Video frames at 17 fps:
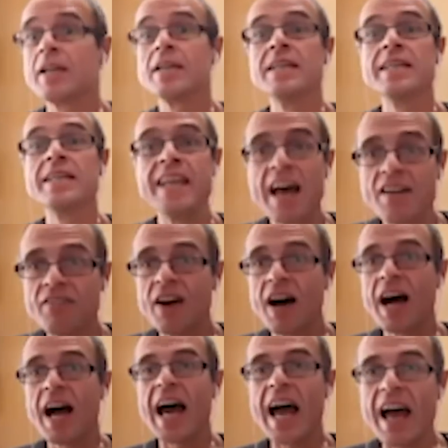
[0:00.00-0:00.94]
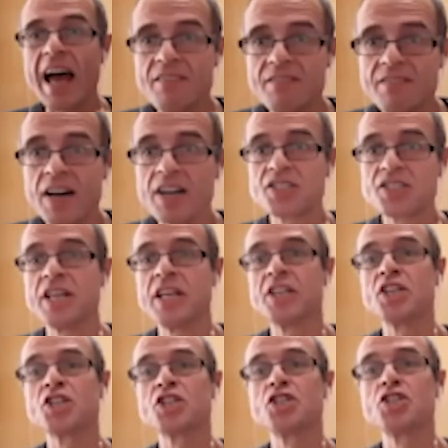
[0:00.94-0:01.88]
Never yep. ever
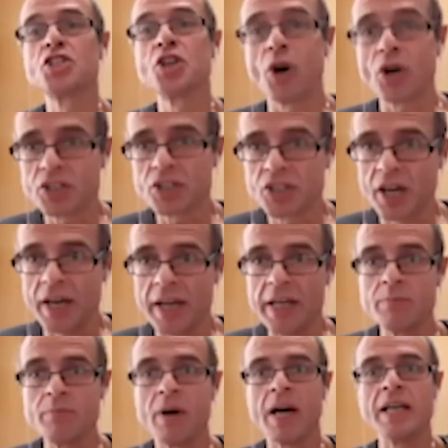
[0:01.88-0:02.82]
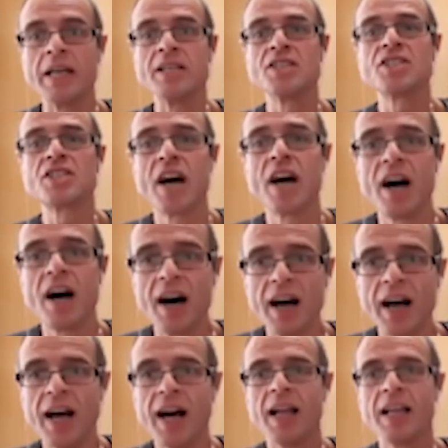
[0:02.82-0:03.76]
seen a doctor in my
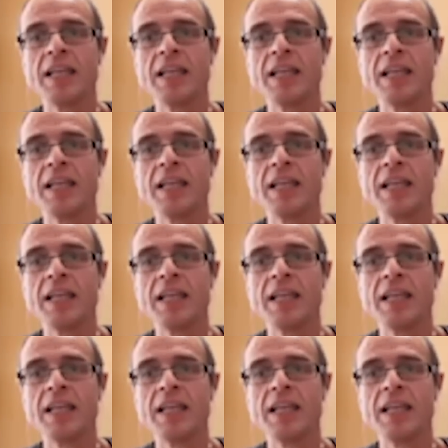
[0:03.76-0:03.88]
entire